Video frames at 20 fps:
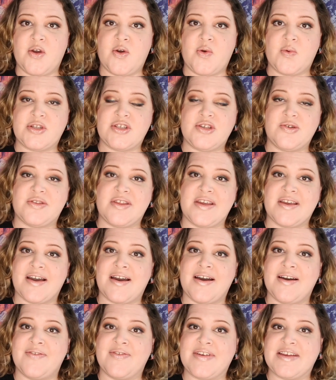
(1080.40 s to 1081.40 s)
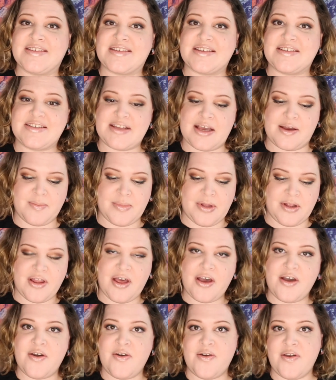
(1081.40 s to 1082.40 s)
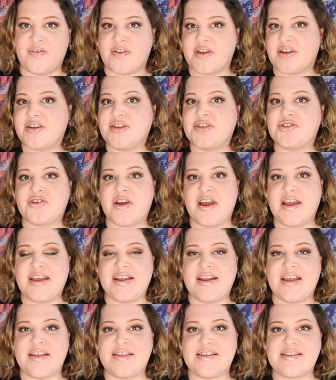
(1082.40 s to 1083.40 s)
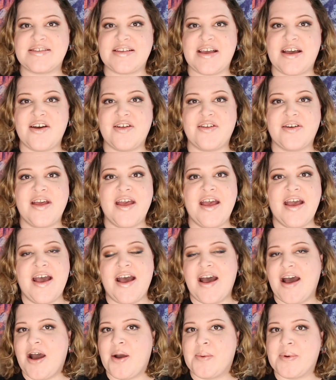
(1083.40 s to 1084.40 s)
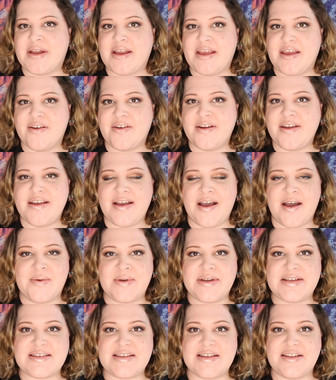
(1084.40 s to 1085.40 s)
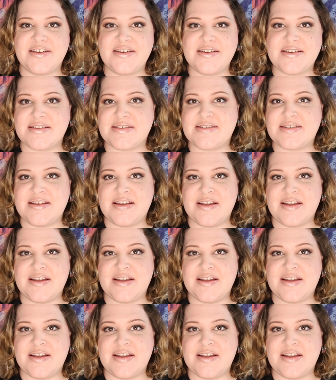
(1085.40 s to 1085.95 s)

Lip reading: me know what you think of it down below. If you're going to try any of this out, I want to hear it. I want to see looks.